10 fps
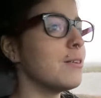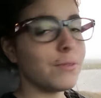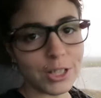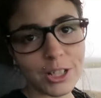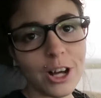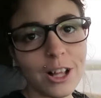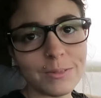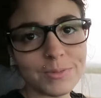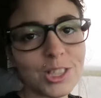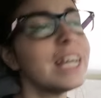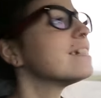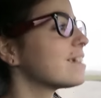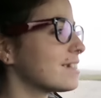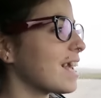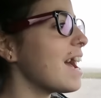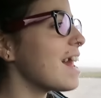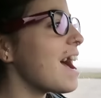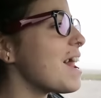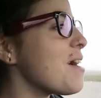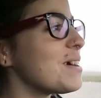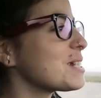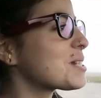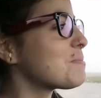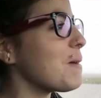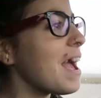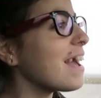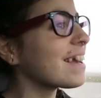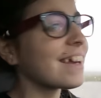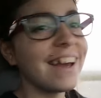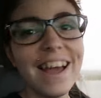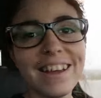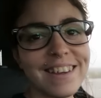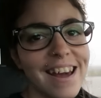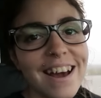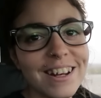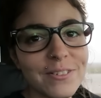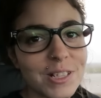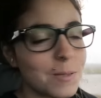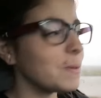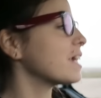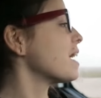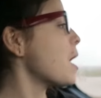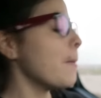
For you, gal. Jeez, I don't even speak. Cannot even speak.